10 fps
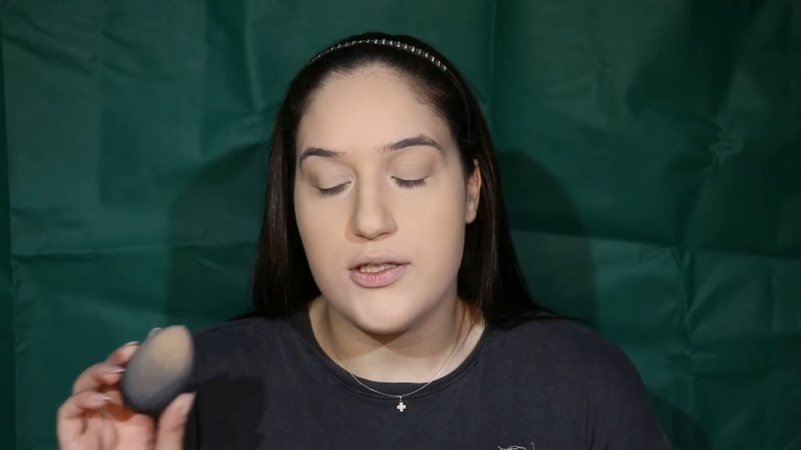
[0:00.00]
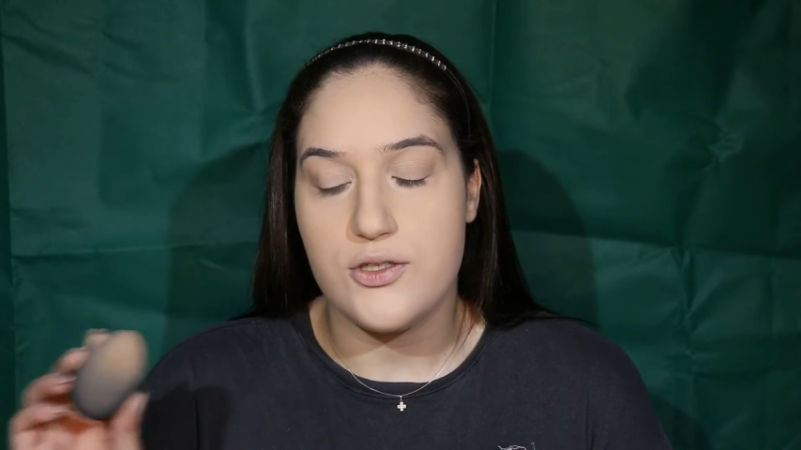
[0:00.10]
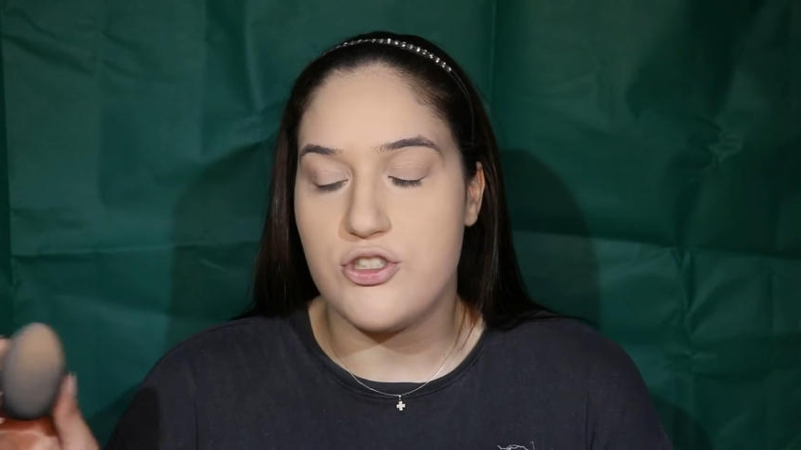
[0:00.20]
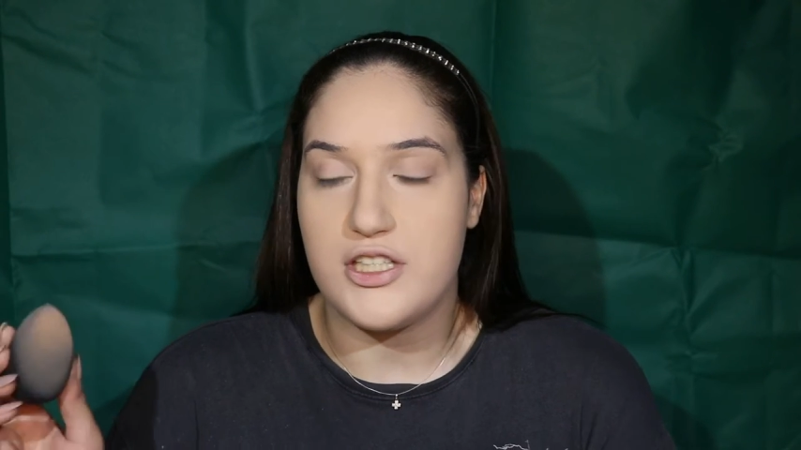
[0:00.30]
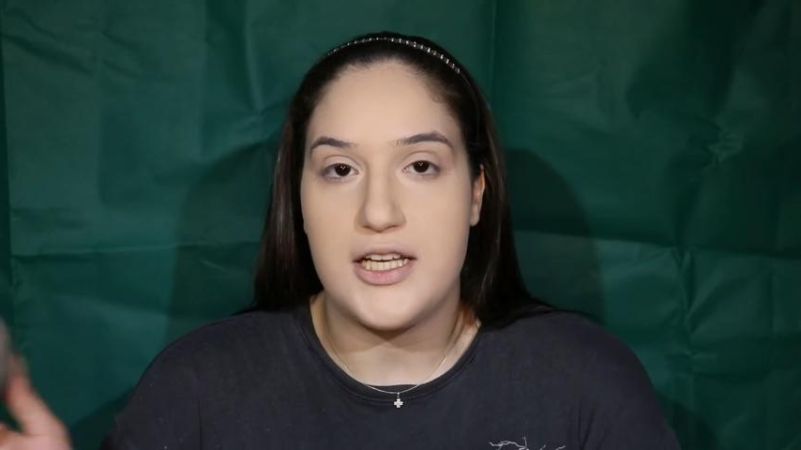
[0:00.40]

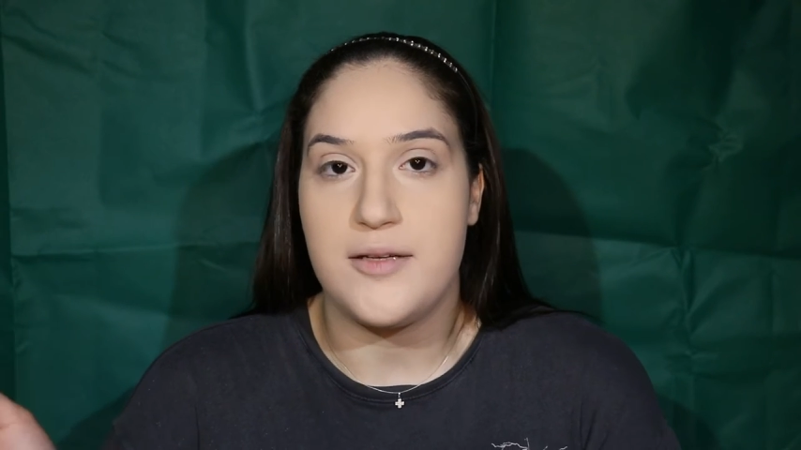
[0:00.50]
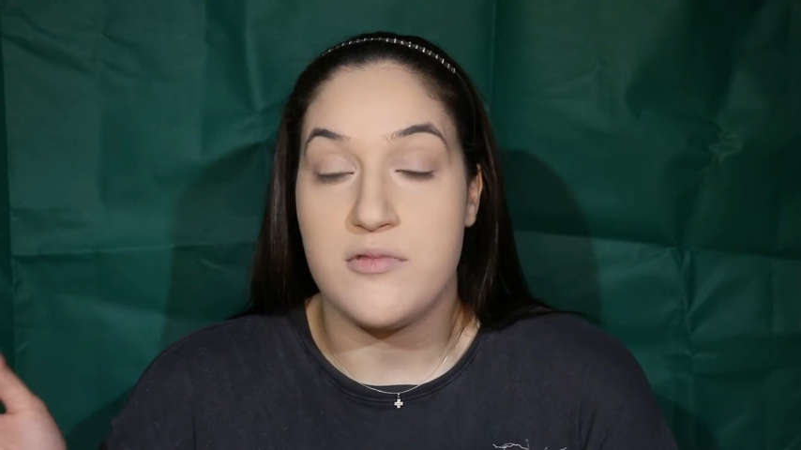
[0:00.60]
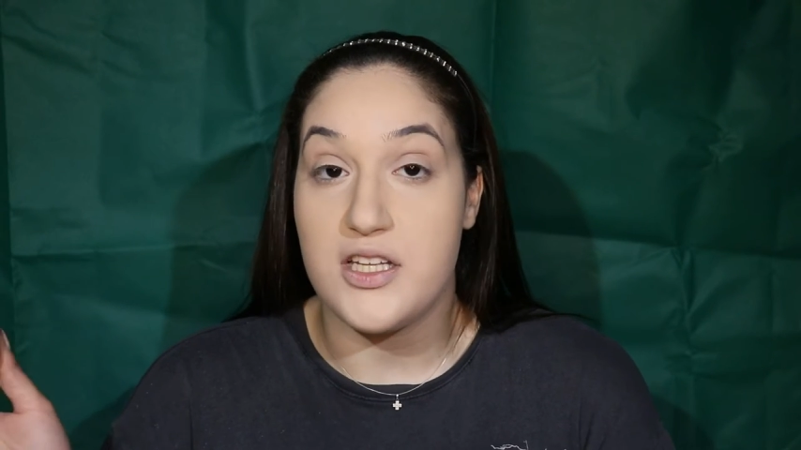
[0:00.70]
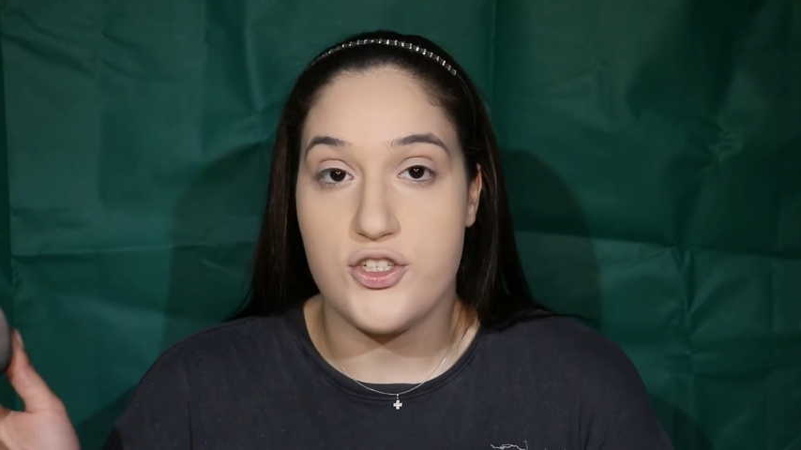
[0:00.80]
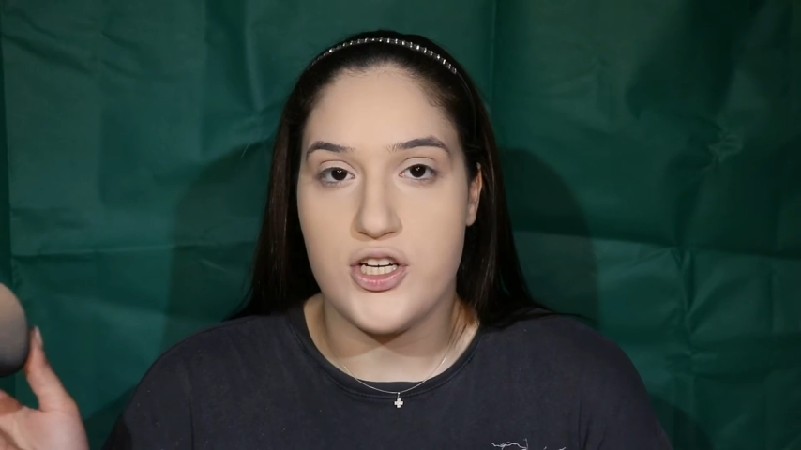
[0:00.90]
She
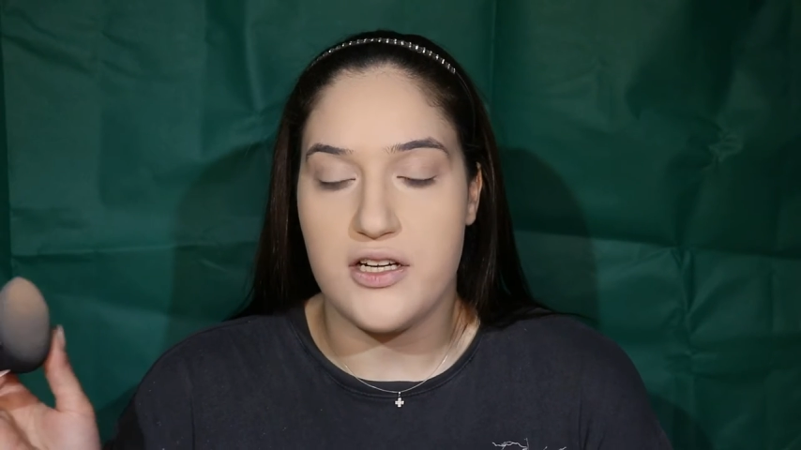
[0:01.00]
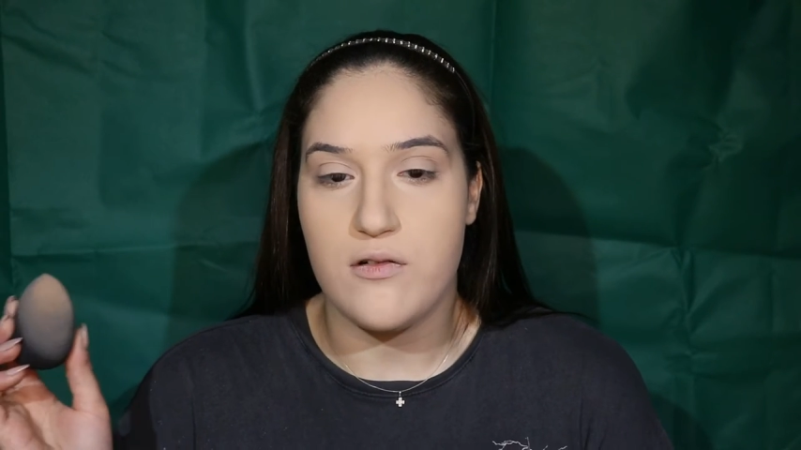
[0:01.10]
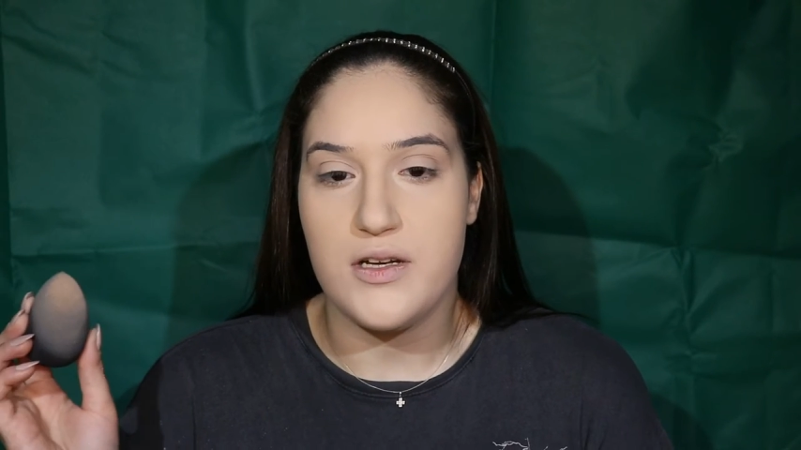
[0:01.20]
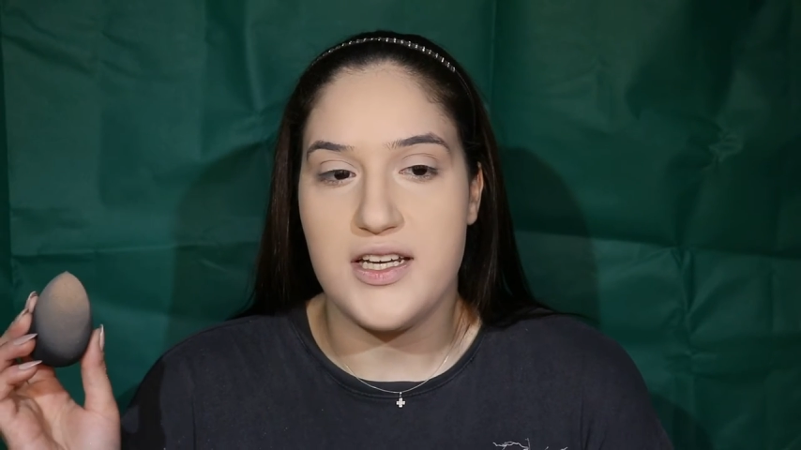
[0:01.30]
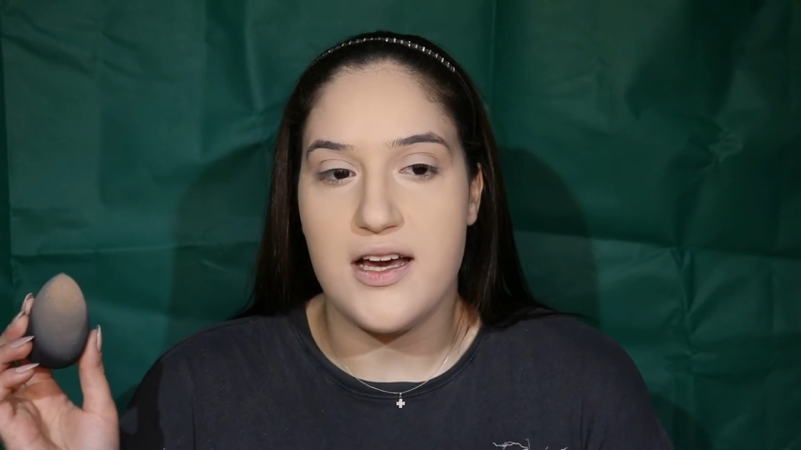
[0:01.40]
claimed that she had
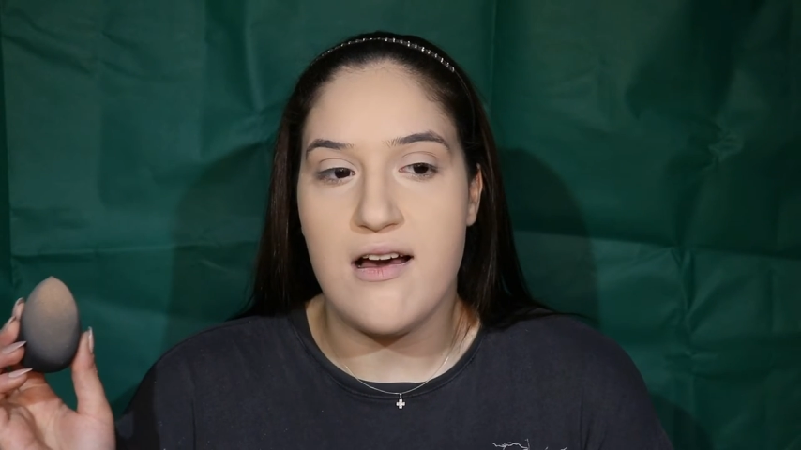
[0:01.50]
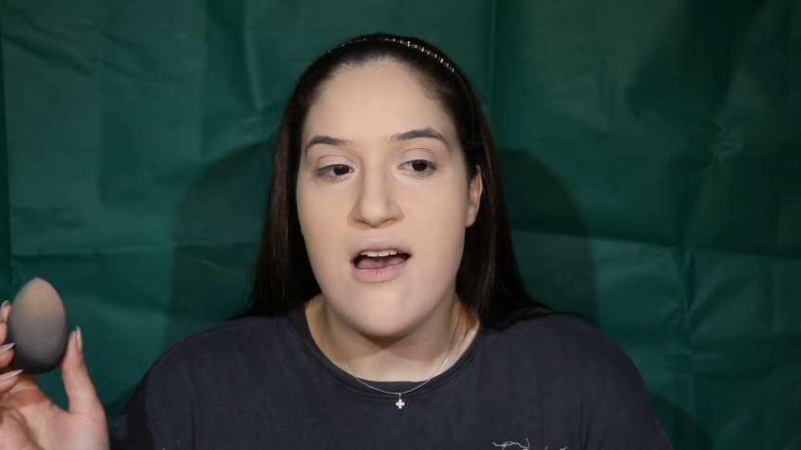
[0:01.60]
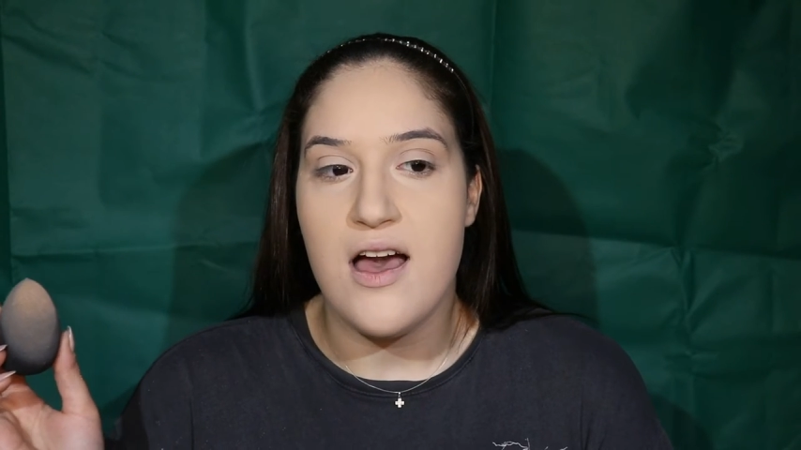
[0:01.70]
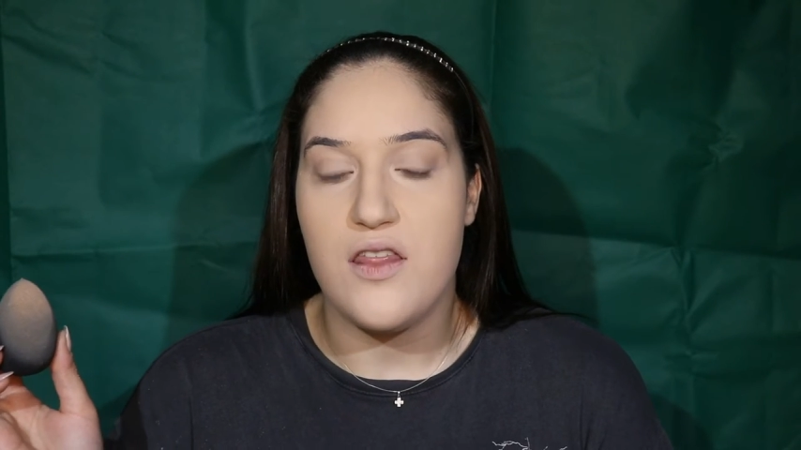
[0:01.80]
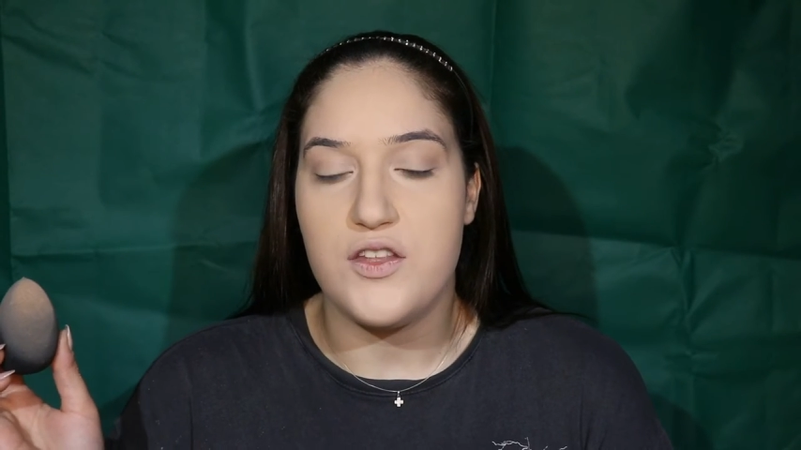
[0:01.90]
no idea,
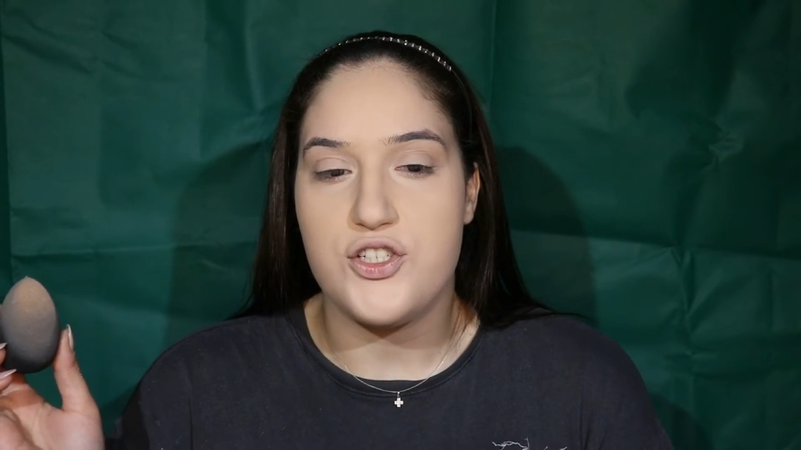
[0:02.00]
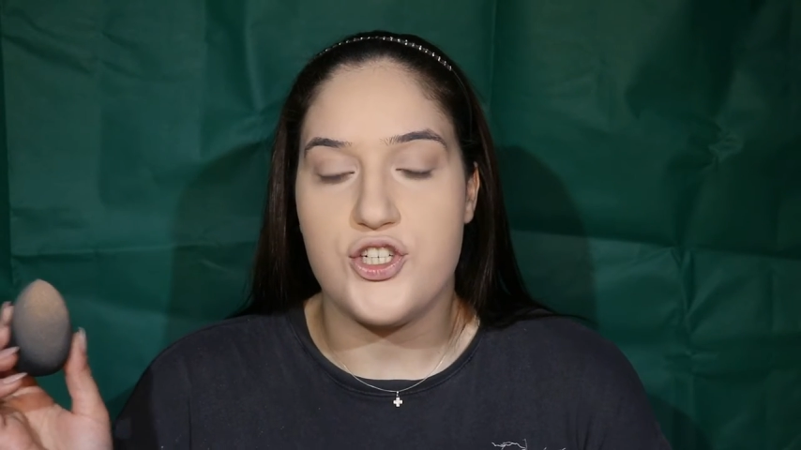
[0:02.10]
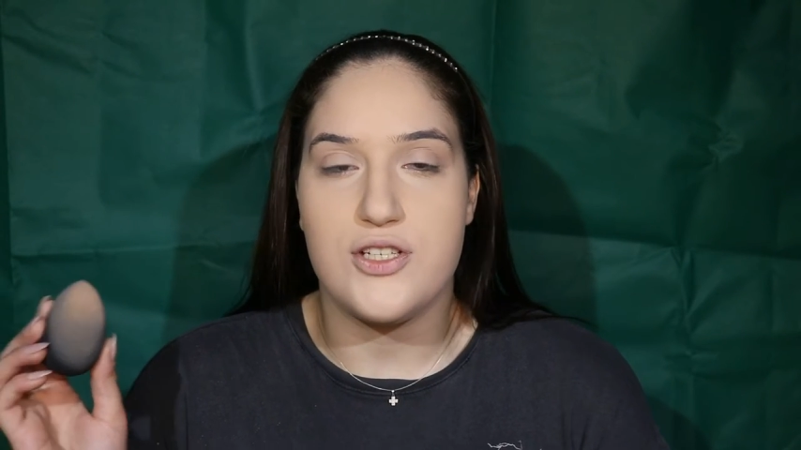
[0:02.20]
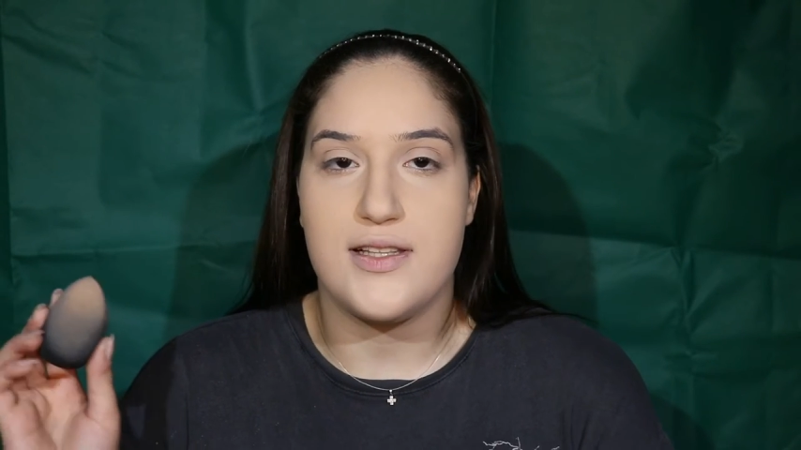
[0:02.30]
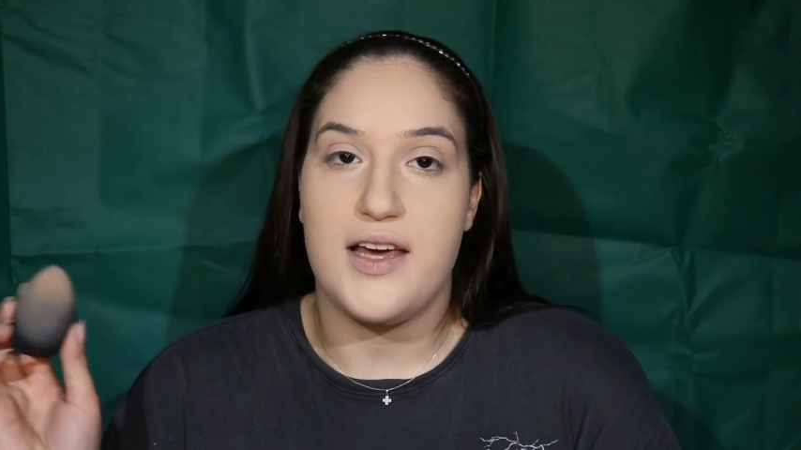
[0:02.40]
and then she
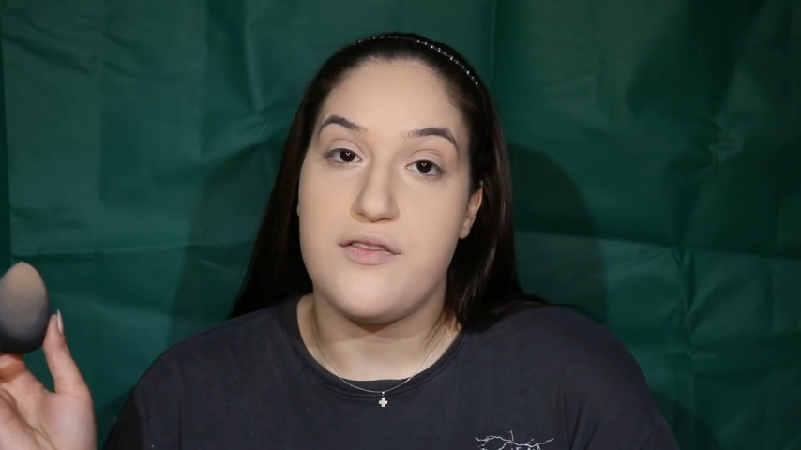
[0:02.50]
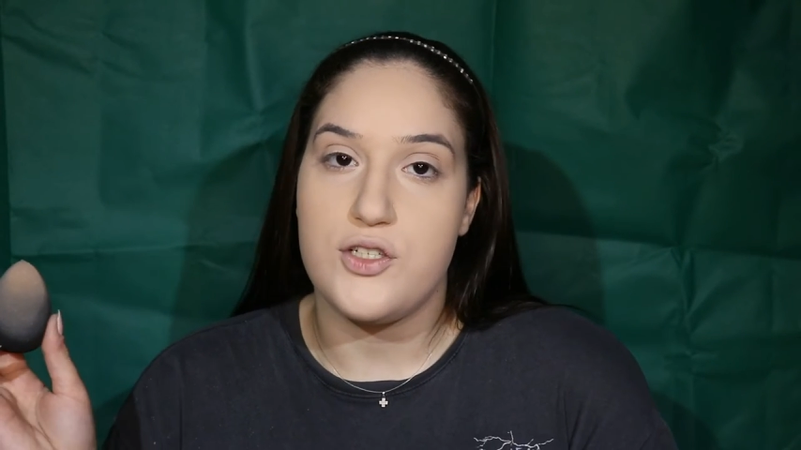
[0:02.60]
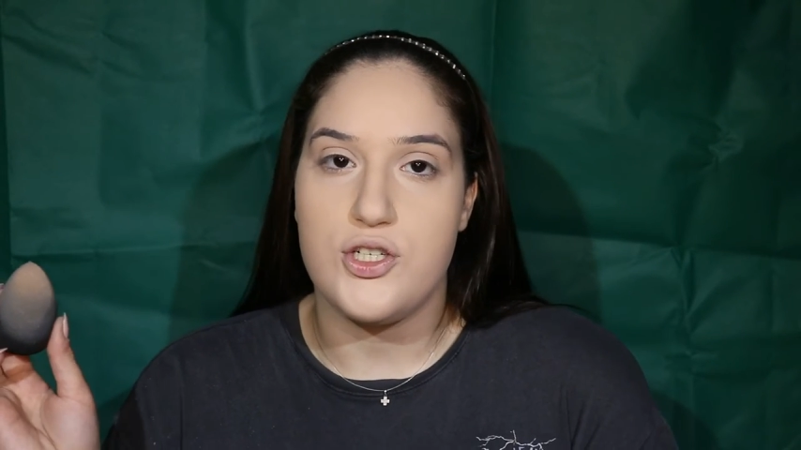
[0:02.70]
just left.